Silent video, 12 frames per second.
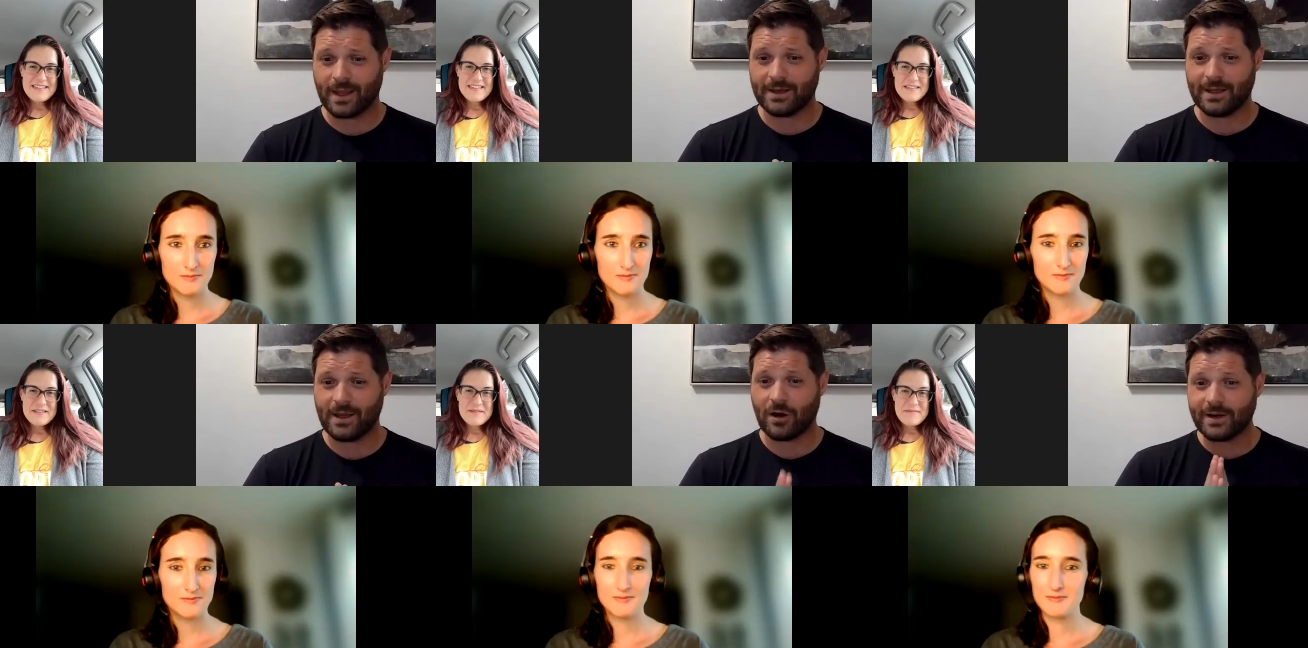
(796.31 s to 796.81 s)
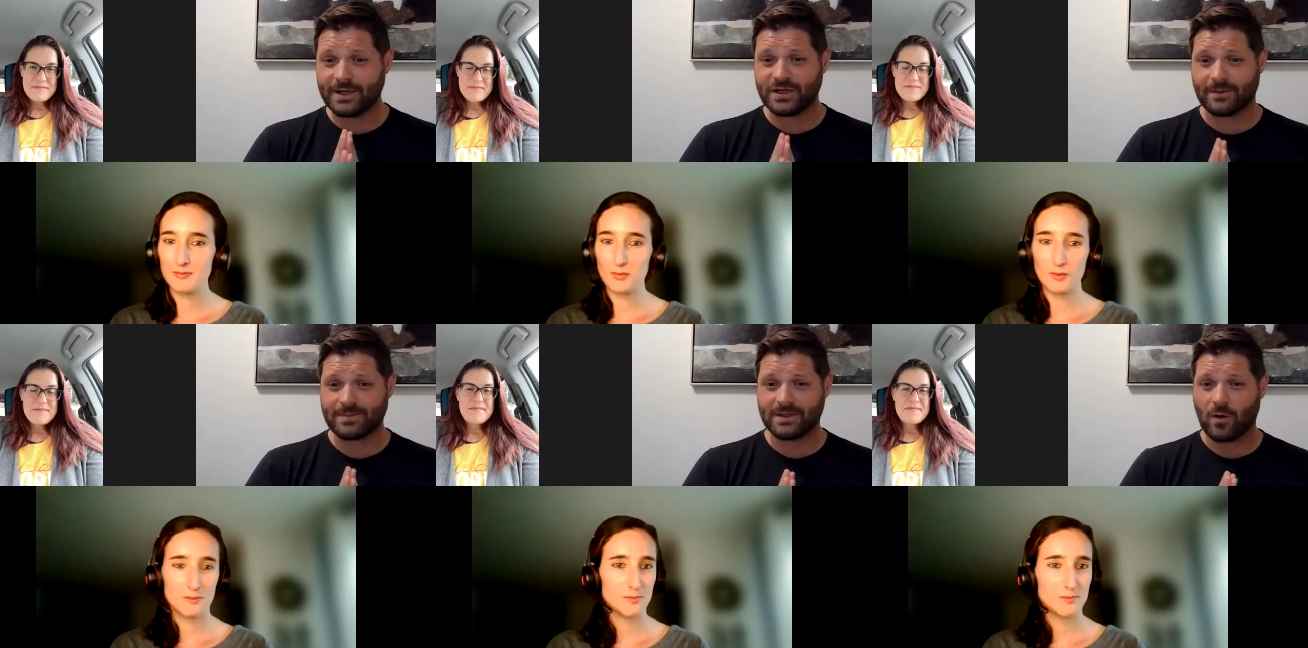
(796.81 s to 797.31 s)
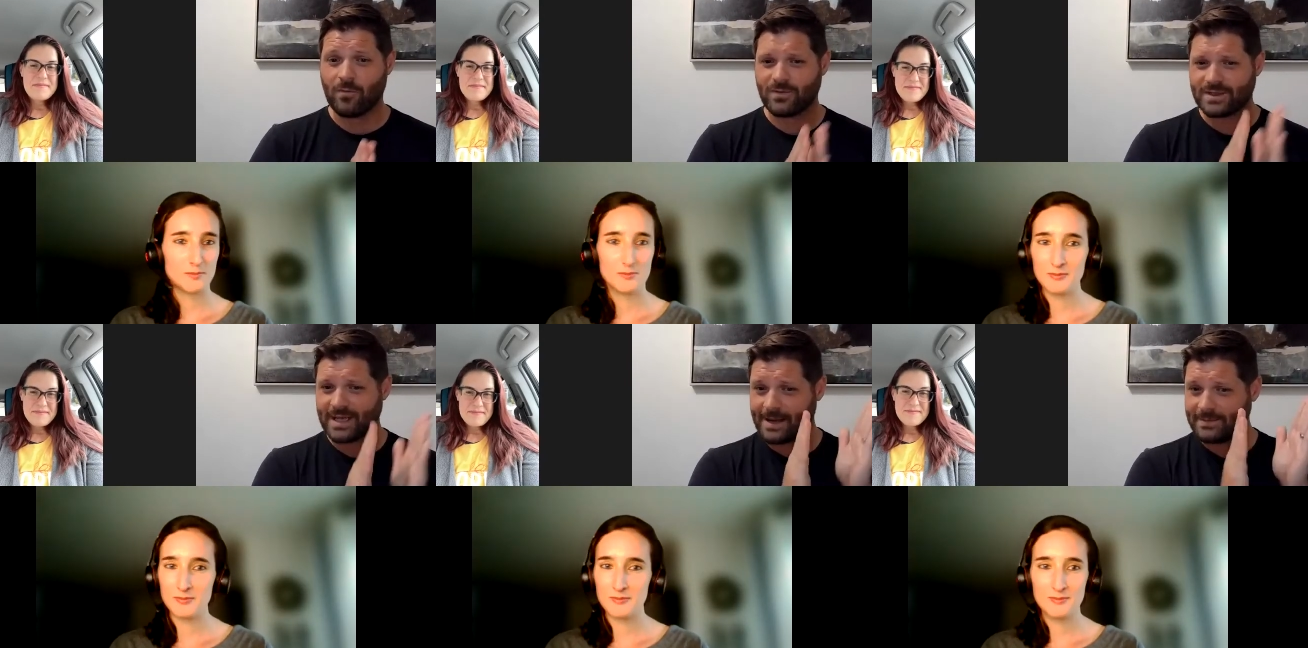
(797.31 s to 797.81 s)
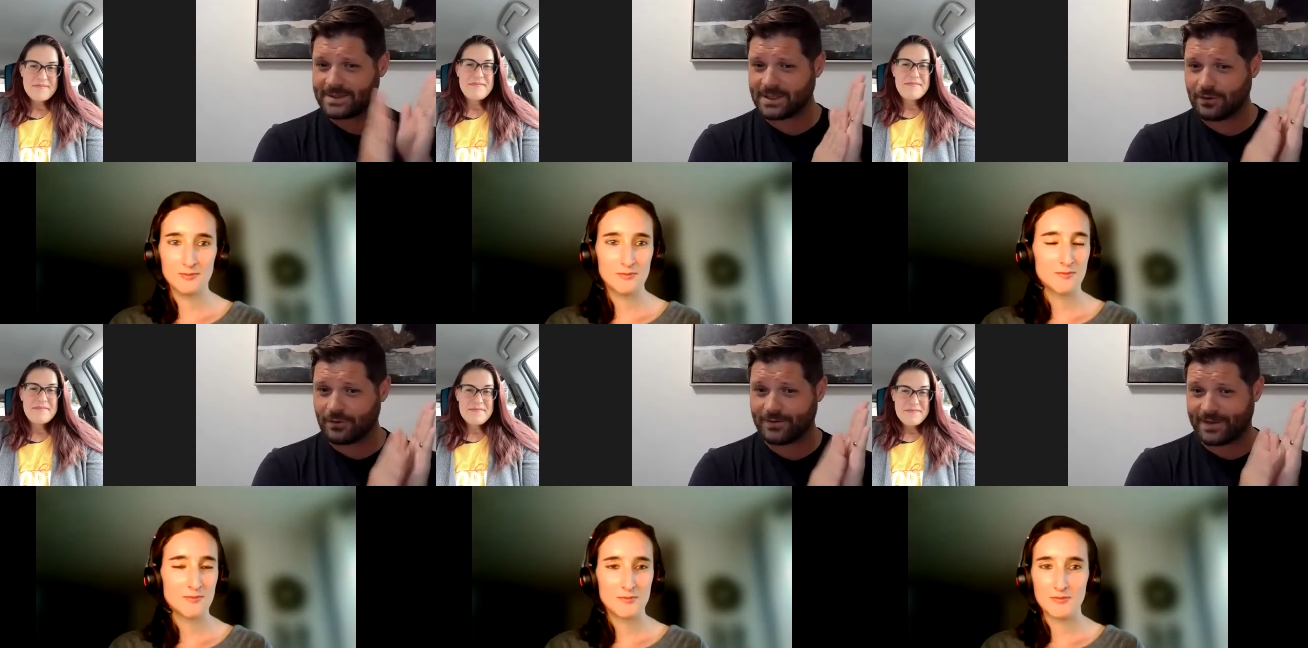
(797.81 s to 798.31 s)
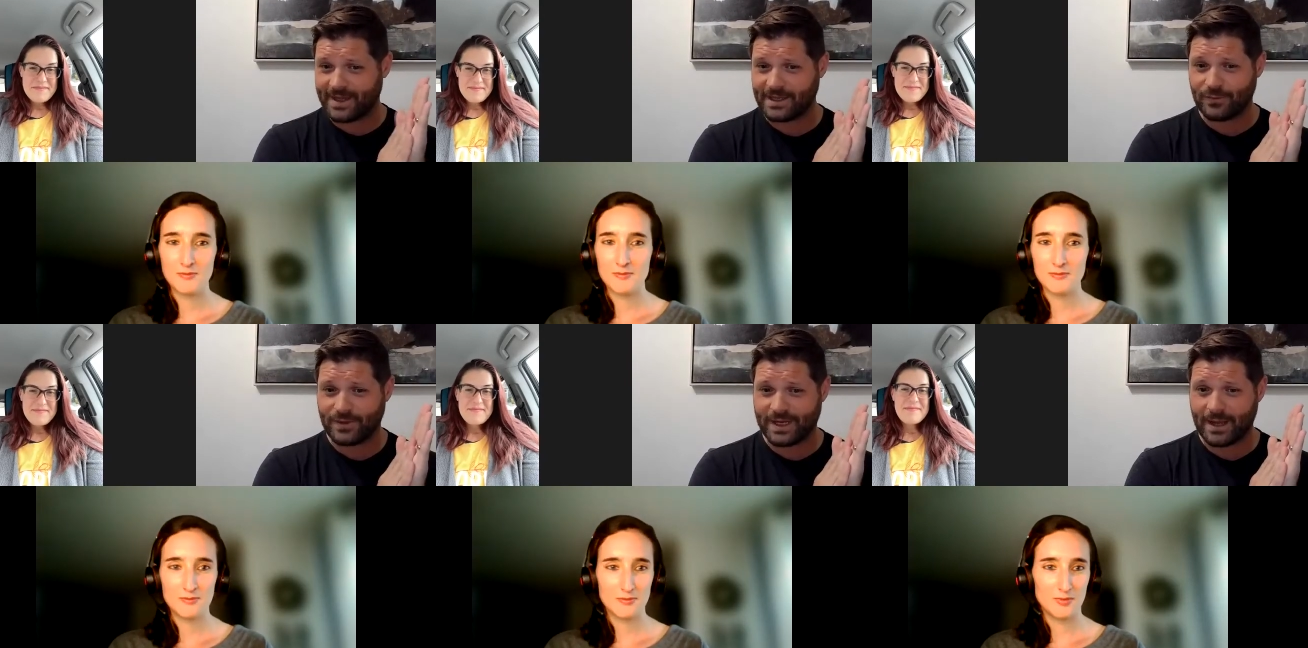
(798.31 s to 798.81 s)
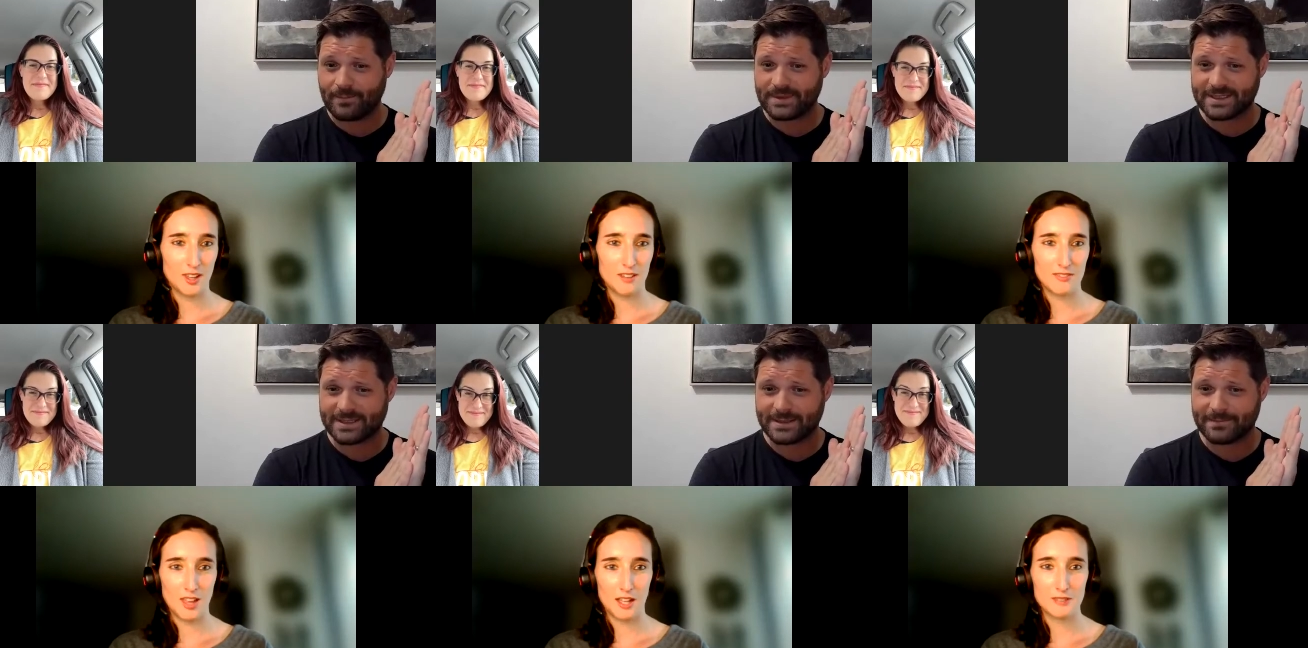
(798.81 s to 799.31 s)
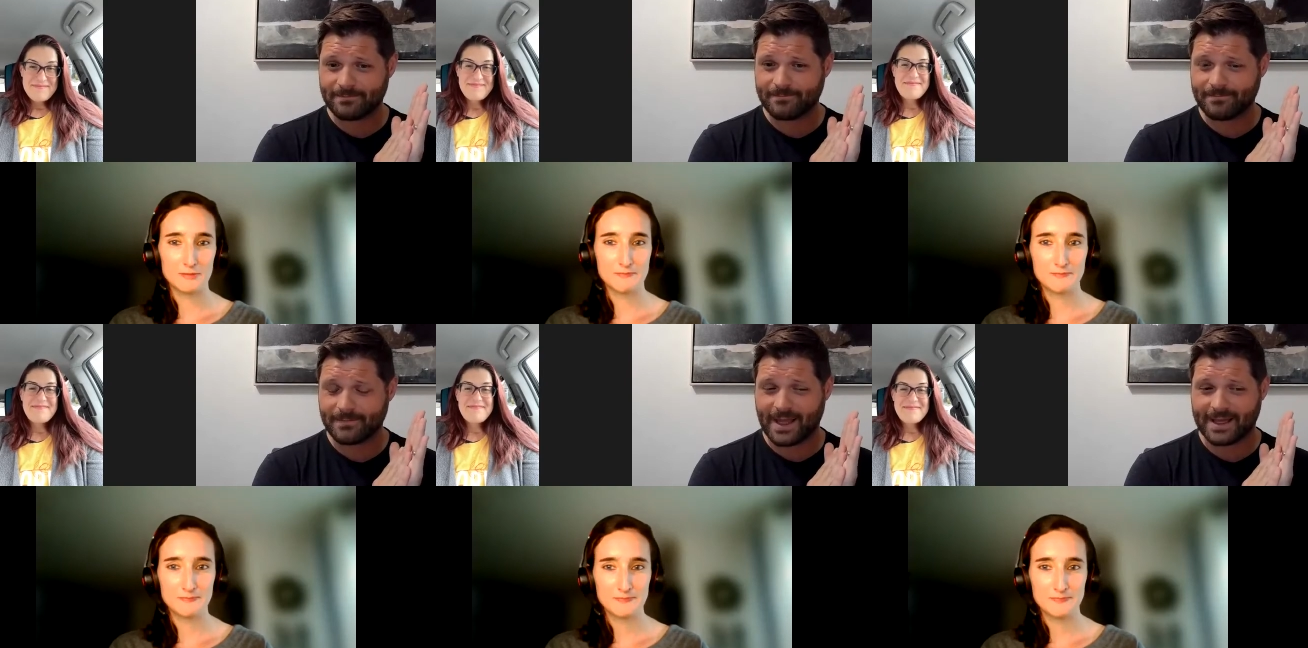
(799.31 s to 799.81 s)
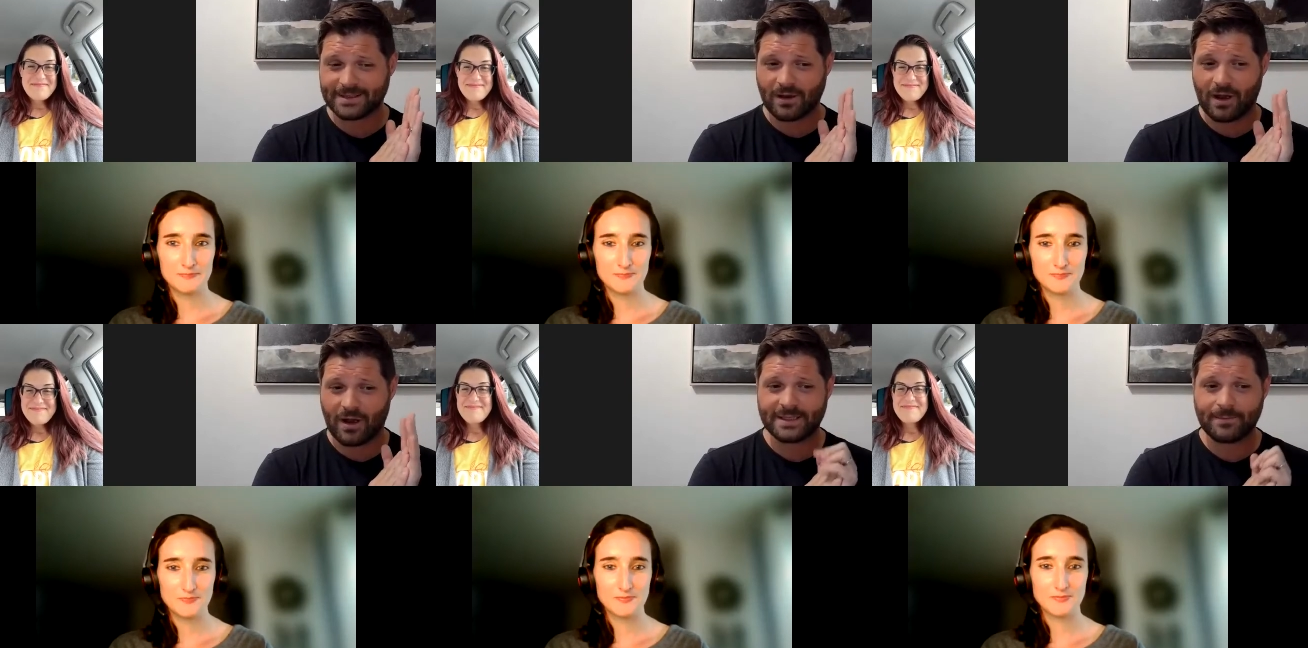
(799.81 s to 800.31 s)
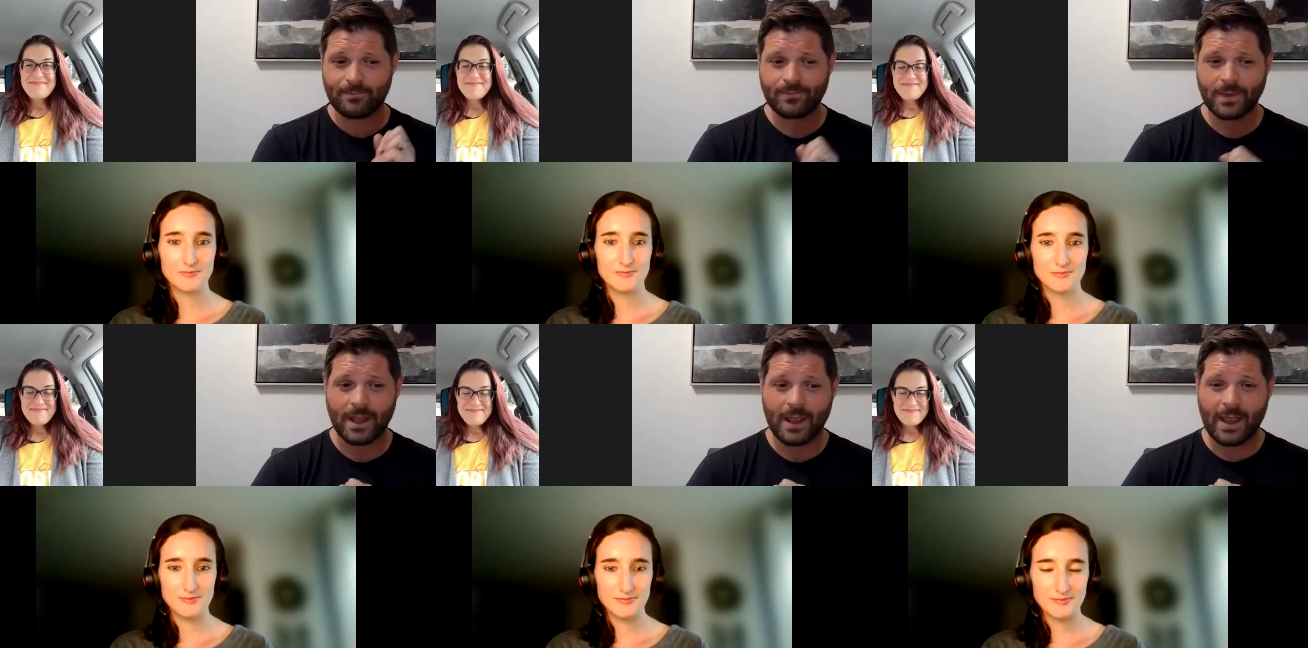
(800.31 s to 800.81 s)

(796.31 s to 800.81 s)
Speaker 1: and he already jumped into overtime. So thank you, Gips. That. That's awesome.